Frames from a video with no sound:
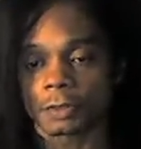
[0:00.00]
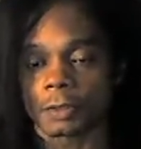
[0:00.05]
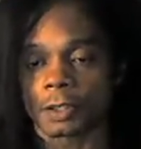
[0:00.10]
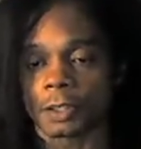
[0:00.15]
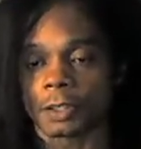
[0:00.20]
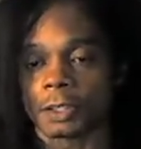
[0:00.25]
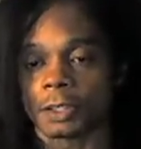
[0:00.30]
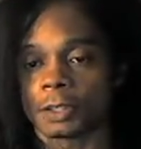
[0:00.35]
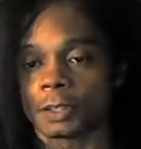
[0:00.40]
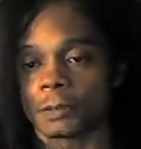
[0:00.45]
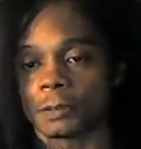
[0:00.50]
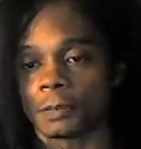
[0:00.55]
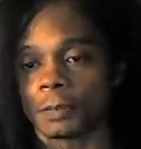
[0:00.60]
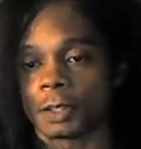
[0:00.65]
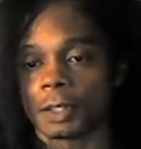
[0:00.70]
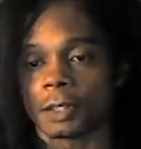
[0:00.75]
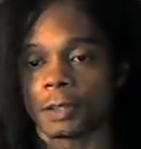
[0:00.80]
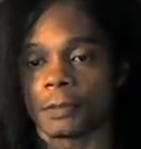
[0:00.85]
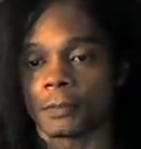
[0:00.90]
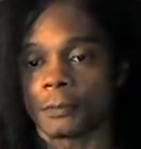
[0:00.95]
or I need to
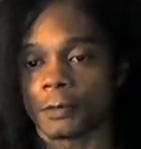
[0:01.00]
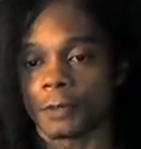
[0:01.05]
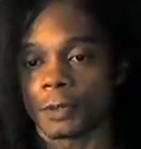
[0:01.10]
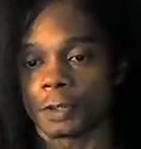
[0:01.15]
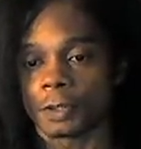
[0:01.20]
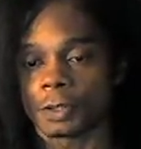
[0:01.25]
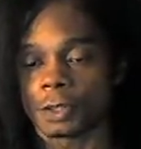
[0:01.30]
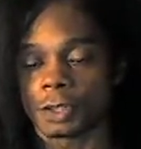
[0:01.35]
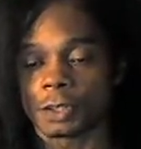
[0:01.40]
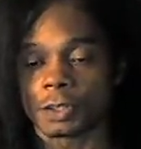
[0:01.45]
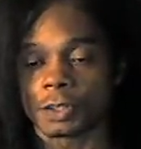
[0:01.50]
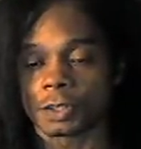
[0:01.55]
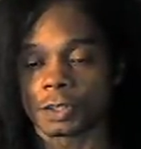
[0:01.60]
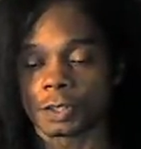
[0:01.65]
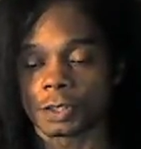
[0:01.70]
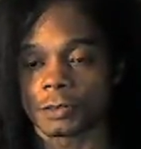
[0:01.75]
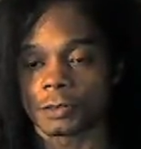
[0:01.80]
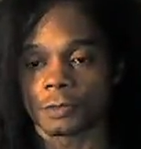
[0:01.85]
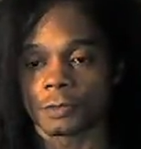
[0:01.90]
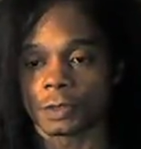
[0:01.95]
pay more
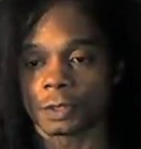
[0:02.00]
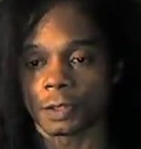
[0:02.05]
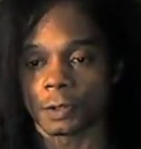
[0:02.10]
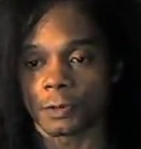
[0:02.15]
attention,